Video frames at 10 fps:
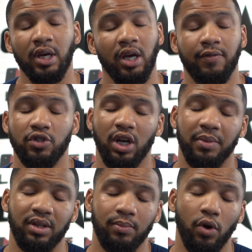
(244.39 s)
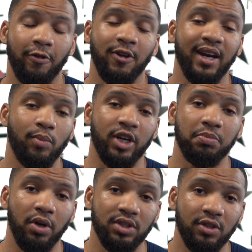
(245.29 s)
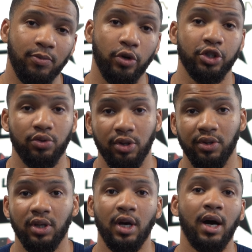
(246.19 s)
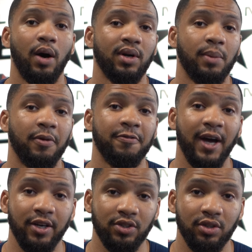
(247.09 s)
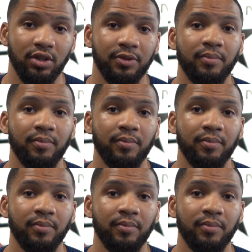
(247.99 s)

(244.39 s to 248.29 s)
If you're trying to be more athletic, more explosive, more strength, I would come up faster